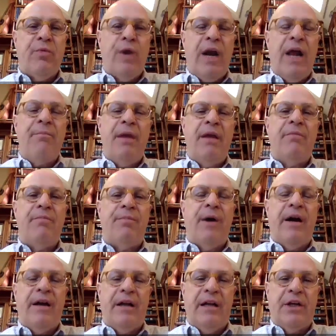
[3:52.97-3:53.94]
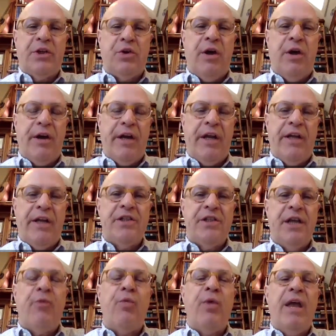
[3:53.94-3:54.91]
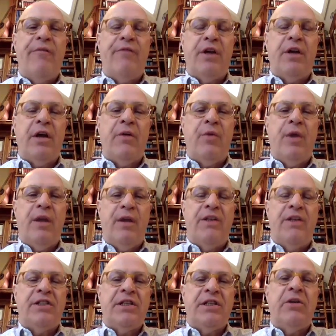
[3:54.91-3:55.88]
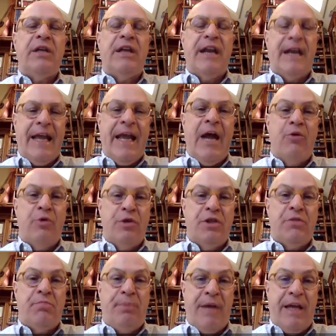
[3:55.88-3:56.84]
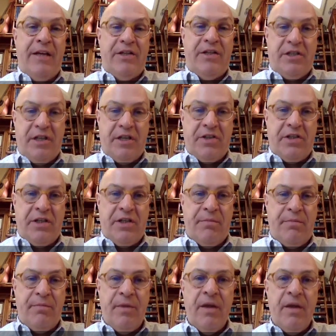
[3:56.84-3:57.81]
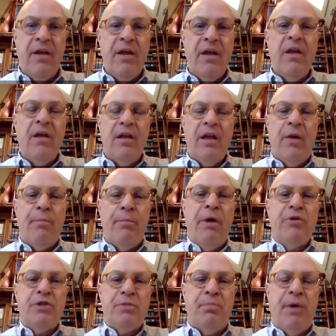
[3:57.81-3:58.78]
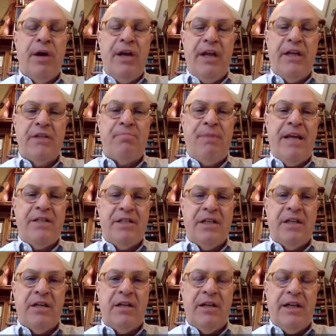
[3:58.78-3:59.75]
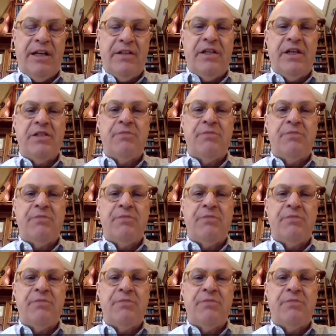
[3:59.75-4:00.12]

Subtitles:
I mean by electronic is, it's still an accounts-based system. Most money basically exists